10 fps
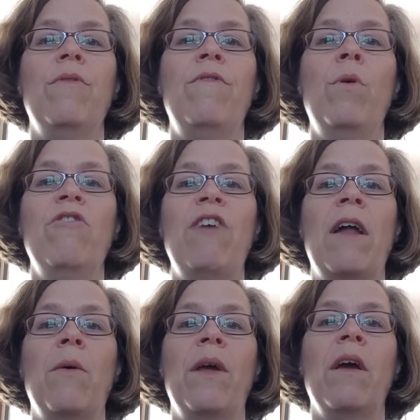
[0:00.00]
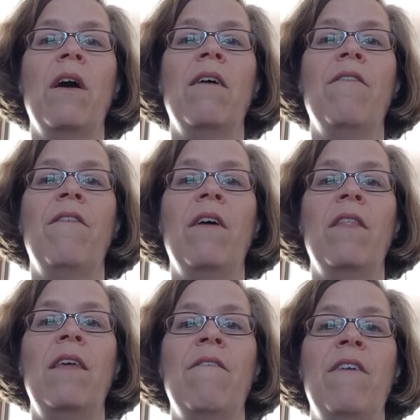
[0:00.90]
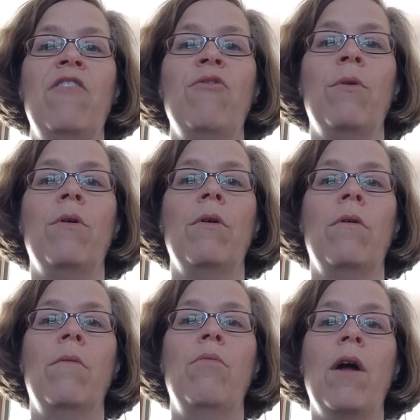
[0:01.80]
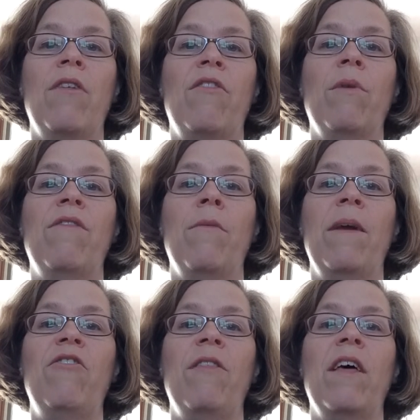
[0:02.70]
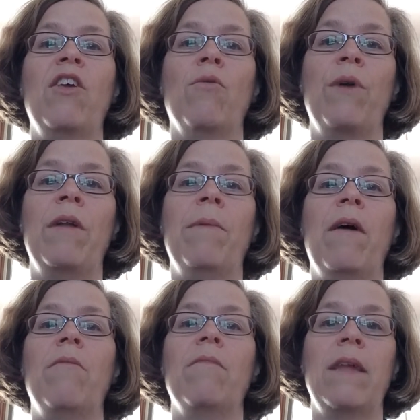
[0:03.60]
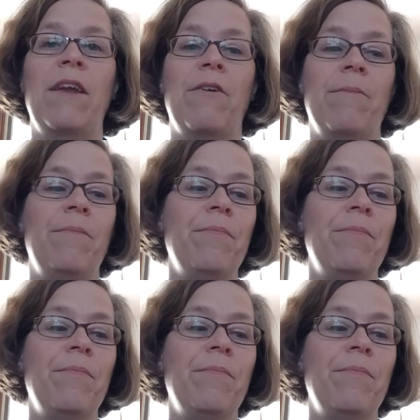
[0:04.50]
foreshadowing of the eventual Protestant Reformation that you'll read about later.